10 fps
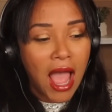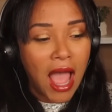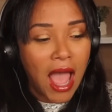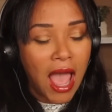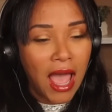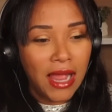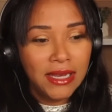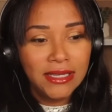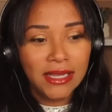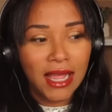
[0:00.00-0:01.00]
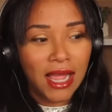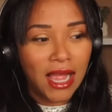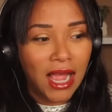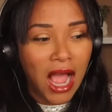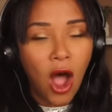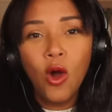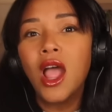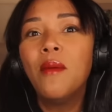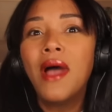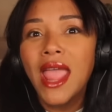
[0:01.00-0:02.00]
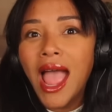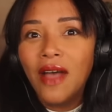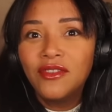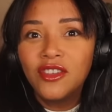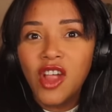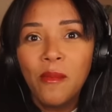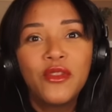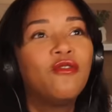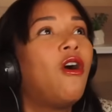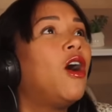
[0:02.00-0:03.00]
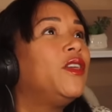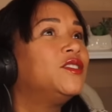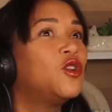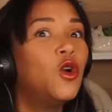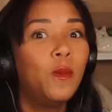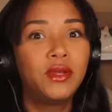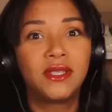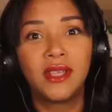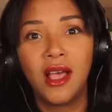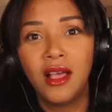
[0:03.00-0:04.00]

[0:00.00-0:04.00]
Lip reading: And how come I have to jump through all these hoops?